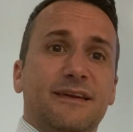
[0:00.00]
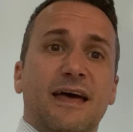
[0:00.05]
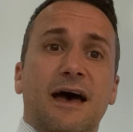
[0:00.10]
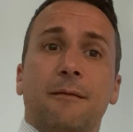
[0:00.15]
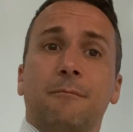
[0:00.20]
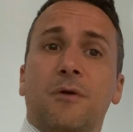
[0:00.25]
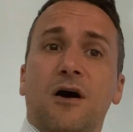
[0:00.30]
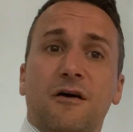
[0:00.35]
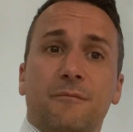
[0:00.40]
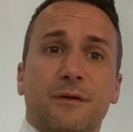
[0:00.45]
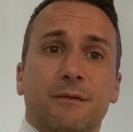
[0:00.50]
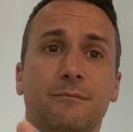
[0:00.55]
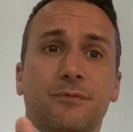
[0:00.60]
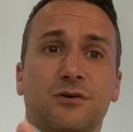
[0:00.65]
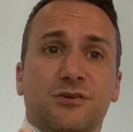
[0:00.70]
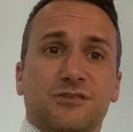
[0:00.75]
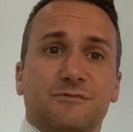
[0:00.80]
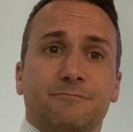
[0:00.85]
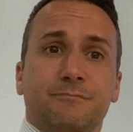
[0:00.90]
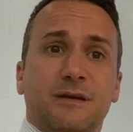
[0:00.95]
That might have been
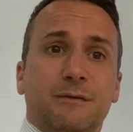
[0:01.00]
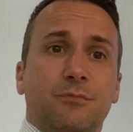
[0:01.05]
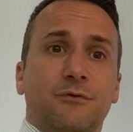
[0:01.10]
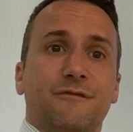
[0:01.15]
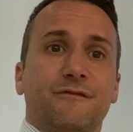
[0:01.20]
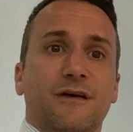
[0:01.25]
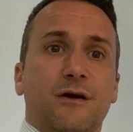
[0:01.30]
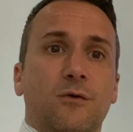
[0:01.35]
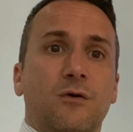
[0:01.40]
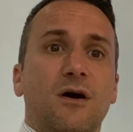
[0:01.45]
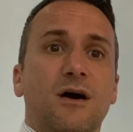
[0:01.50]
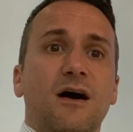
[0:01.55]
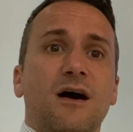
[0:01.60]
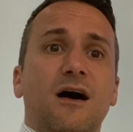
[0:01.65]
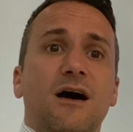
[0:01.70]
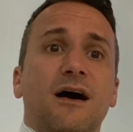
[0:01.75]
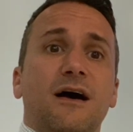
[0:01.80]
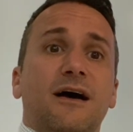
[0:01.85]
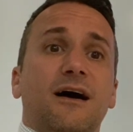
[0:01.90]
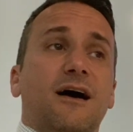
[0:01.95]
because people felt
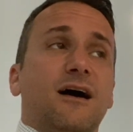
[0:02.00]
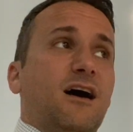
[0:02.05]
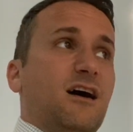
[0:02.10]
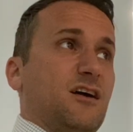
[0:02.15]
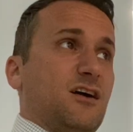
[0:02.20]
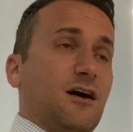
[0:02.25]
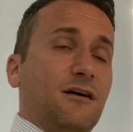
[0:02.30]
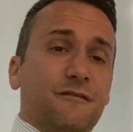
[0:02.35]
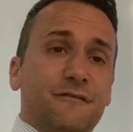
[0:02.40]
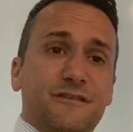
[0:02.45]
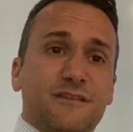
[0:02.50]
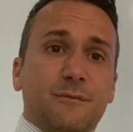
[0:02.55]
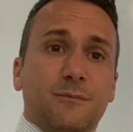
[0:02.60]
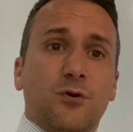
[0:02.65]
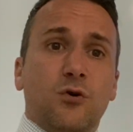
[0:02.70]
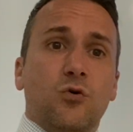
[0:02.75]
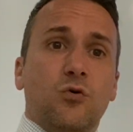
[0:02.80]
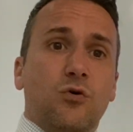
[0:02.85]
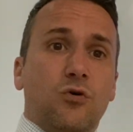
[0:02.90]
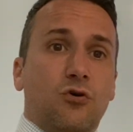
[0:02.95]

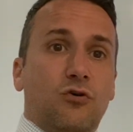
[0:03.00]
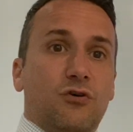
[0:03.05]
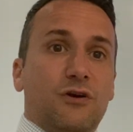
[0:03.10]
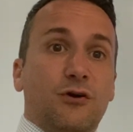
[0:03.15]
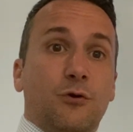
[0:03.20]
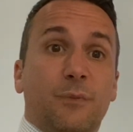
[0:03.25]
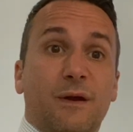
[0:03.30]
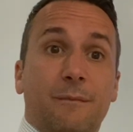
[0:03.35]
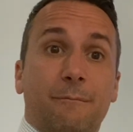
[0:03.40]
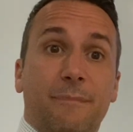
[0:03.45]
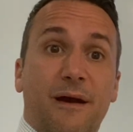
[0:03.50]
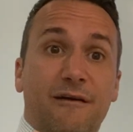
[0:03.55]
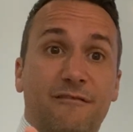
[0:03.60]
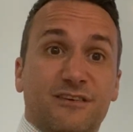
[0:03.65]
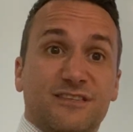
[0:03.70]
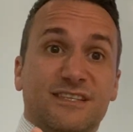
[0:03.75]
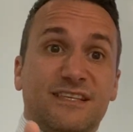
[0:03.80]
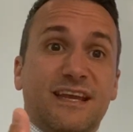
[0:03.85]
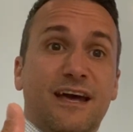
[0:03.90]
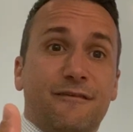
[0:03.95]
uncomfortable or a little bit
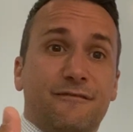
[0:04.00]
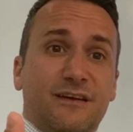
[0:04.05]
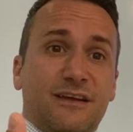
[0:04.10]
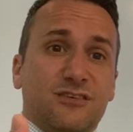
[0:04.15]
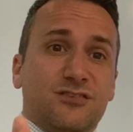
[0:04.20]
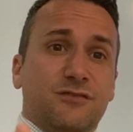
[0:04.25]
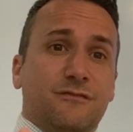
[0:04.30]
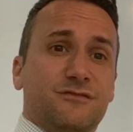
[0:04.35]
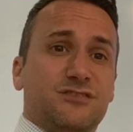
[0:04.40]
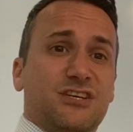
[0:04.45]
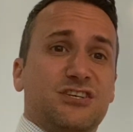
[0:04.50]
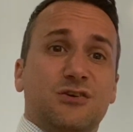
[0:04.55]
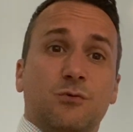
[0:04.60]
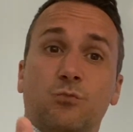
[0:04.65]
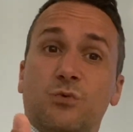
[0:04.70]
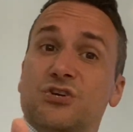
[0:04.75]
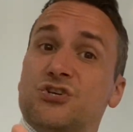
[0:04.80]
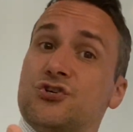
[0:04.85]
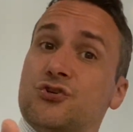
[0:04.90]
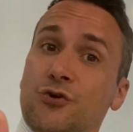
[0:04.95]
embarrassed in having that conversation. And
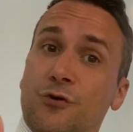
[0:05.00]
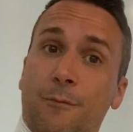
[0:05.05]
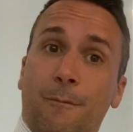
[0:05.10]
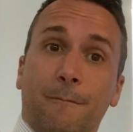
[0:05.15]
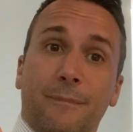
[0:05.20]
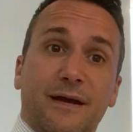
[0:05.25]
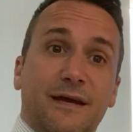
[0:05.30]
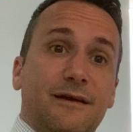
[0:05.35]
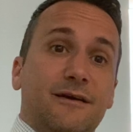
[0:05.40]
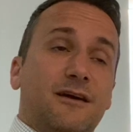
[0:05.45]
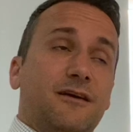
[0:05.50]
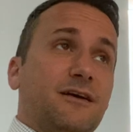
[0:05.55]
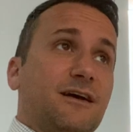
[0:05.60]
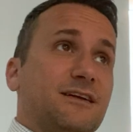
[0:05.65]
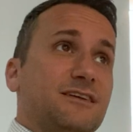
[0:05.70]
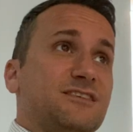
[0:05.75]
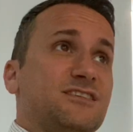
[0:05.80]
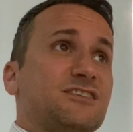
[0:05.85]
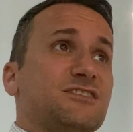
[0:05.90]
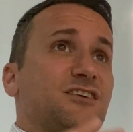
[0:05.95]
we shouldn't be, okay?
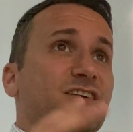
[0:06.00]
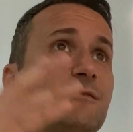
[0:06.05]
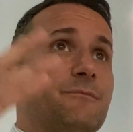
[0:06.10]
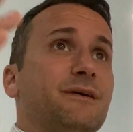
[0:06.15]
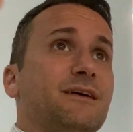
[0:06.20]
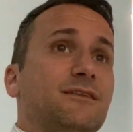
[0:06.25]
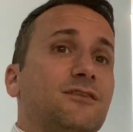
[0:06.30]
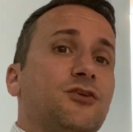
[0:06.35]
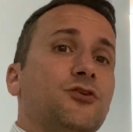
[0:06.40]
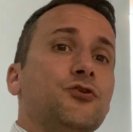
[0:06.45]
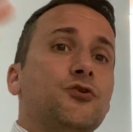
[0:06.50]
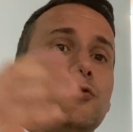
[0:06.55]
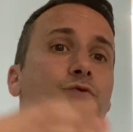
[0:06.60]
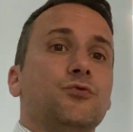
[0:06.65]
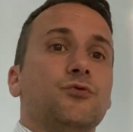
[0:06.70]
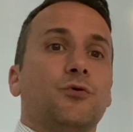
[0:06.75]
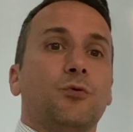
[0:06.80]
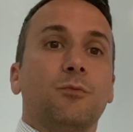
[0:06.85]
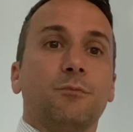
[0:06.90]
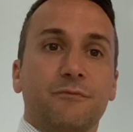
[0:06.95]
This is going to be the new
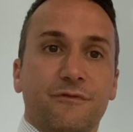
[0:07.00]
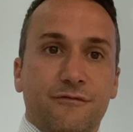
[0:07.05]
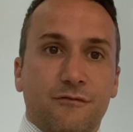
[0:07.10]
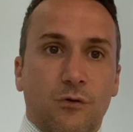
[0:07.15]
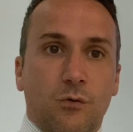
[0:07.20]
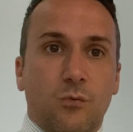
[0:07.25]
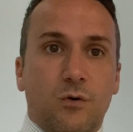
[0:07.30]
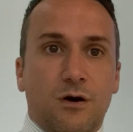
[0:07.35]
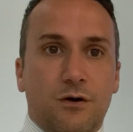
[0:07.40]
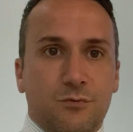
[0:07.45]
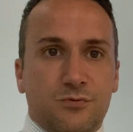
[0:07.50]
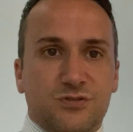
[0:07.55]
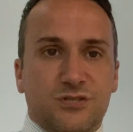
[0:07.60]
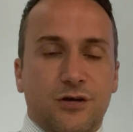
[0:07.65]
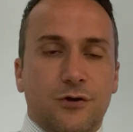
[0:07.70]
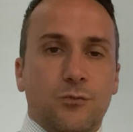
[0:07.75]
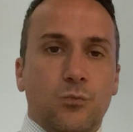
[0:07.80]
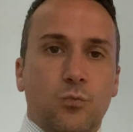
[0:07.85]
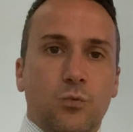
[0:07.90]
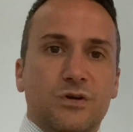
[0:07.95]
norm for a while.
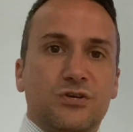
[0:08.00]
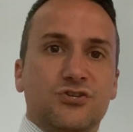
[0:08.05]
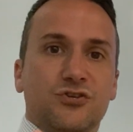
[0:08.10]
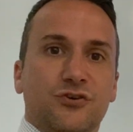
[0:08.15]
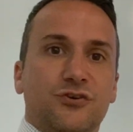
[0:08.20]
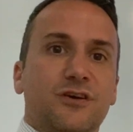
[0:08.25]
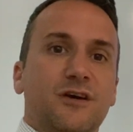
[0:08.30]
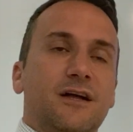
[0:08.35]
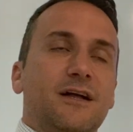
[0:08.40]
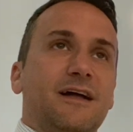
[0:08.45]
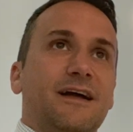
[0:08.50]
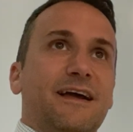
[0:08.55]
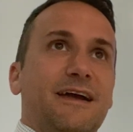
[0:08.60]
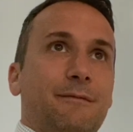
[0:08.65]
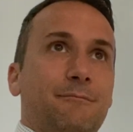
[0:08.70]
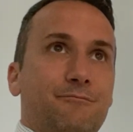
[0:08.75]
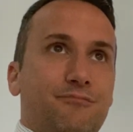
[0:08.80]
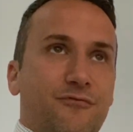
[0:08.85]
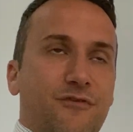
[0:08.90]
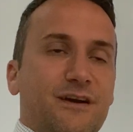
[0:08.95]
So we should
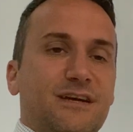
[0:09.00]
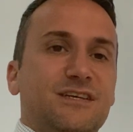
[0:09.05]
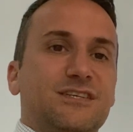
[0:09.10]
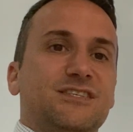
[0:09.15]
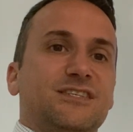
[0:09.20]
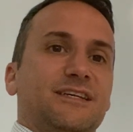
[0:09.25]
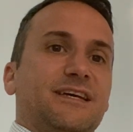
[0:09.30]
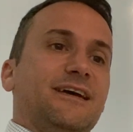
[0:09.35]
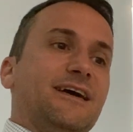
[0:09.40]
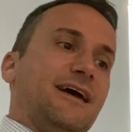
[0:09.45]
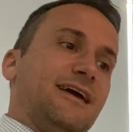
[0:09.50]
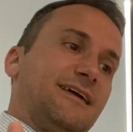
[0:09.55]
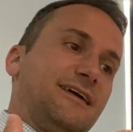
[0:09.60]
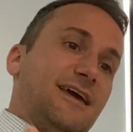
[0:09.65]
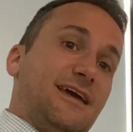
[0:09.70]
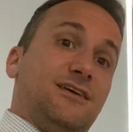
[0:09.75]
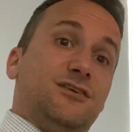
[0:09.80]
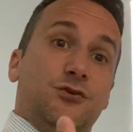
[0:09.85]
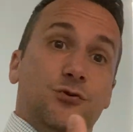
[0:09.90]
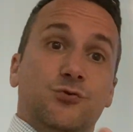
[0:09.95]
embrace it and
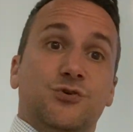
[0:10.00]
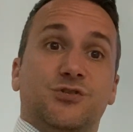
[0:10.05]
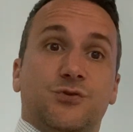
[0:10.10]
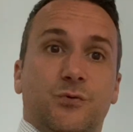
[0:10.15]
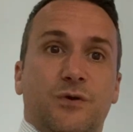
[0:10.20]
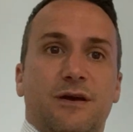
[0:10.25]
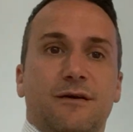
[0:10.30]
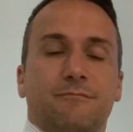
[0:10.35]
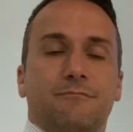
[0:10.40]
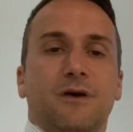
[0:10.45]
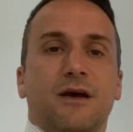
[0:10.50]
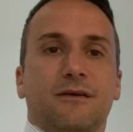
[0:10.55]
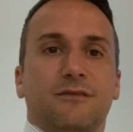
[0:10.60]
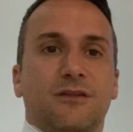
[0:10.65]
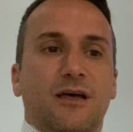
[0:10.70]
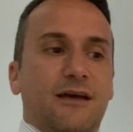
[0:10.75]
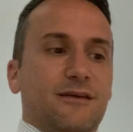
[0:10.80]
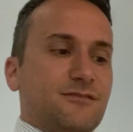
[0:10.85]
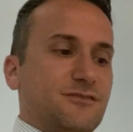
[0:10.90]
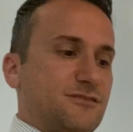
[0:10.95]
get used to it
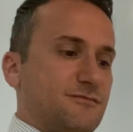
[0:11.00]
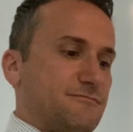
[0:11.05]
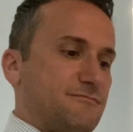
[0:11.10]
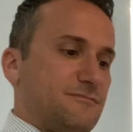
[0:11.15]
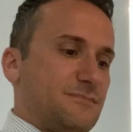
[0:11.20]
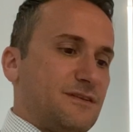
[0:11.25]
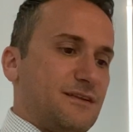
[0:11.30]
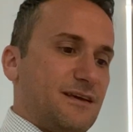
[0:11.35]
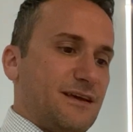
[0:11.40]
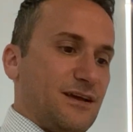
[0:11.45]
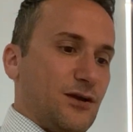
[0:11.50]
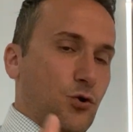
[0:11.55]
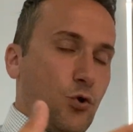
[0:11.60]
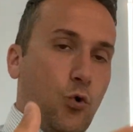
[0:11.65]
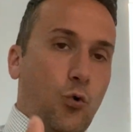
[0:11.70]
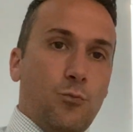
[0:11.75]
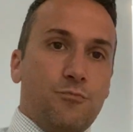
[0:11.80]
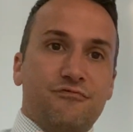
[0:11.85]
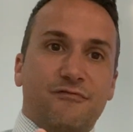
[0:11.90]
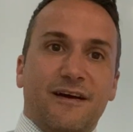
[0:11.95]
and
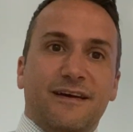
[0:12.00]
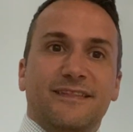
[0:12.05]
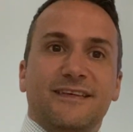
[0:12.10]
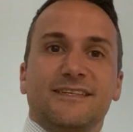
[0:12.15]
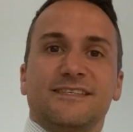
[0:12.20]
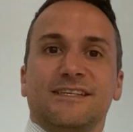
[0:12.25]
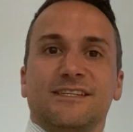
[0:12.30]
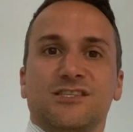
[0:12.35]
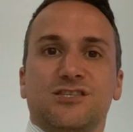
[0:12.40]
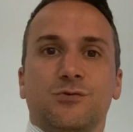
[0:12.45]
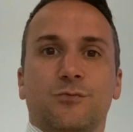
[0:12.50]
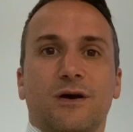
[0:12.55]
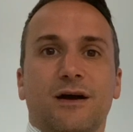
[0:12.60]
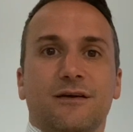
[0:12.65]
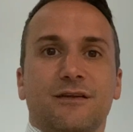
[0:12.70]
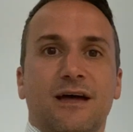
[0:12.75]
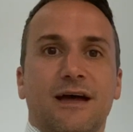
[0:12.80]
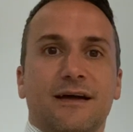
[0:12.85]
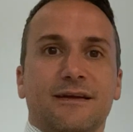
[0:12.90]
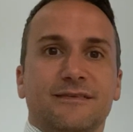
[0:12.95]
incorporate this into
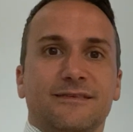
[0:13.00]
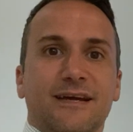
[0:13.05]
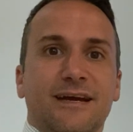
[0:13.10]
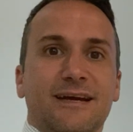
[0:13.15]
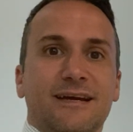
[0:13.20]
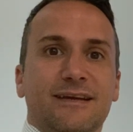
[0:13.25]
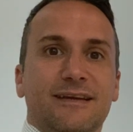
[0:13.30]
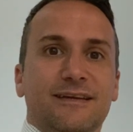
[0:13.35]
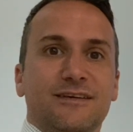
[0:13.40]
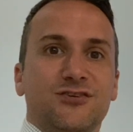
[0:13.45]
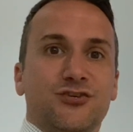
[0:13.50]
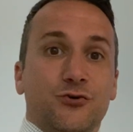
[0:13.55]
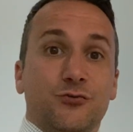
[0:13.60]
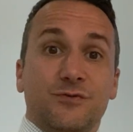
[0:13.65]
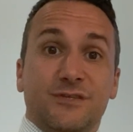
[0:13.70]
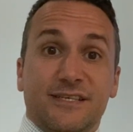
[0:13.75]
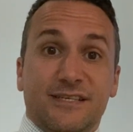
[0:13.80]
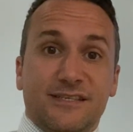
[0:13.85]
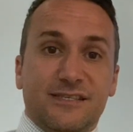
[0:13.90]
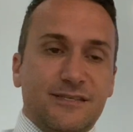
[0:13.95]
our daily
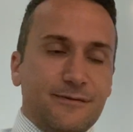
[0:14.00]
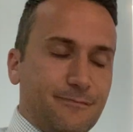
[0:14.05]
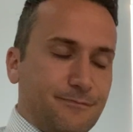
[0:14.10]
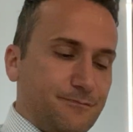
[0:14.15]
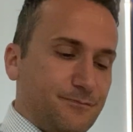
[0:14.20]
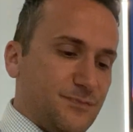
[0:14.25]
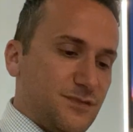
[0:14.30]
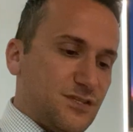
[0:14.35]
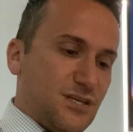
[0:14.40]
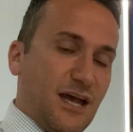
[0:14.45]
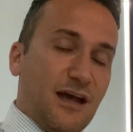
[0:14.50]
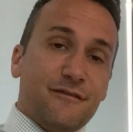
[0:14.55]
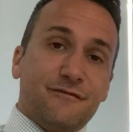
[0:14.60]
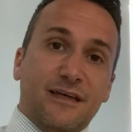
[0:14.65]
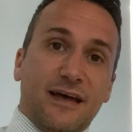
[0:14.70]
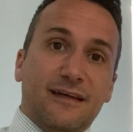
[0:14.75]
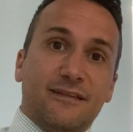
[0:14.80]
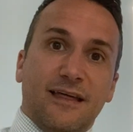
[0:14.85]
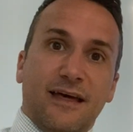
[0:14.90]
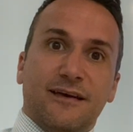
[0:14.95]
duties to have
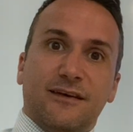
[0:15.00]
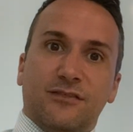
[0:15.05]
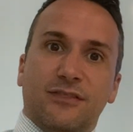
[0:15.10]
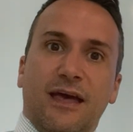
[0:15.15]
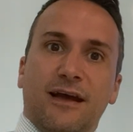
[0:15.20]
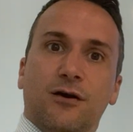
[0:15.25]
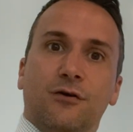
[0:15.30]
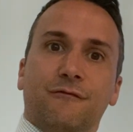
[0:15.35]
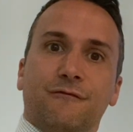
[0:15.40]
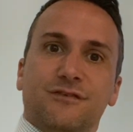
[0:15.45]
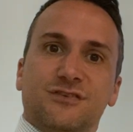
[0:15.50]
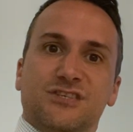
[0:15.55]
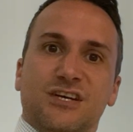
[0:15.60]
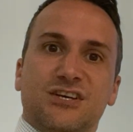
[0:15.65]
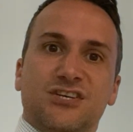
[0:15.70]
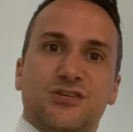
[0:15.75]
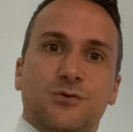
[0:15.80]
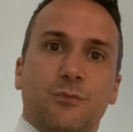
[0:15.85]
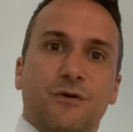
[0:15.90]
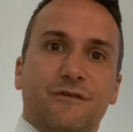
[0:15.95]
that conversation